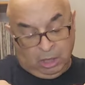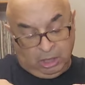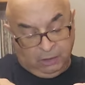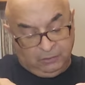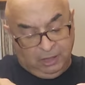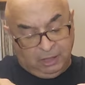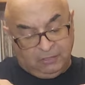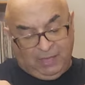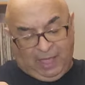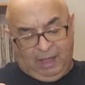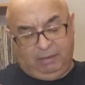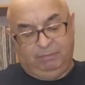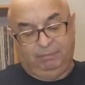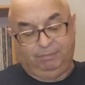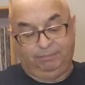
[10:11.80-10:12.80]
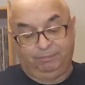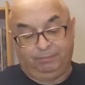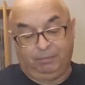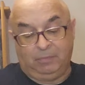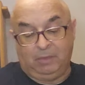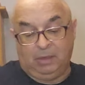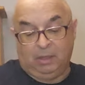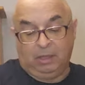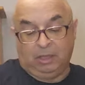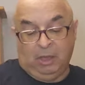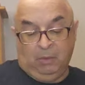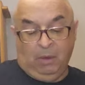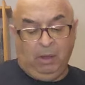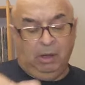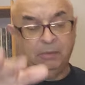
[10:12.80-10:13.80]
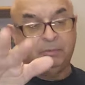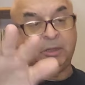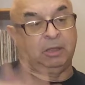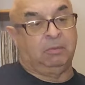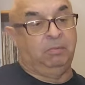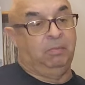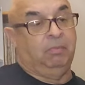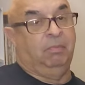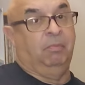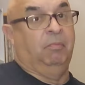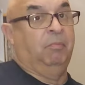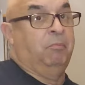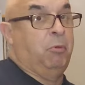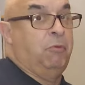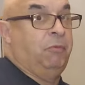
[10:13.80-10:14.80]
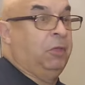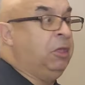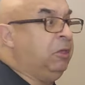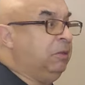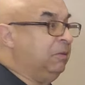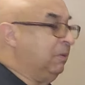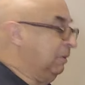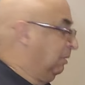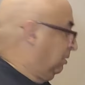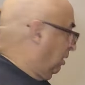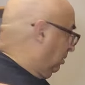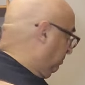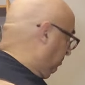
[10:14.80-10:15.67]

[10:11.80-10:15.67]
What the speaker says: So there's that. So I'm going to just move this. So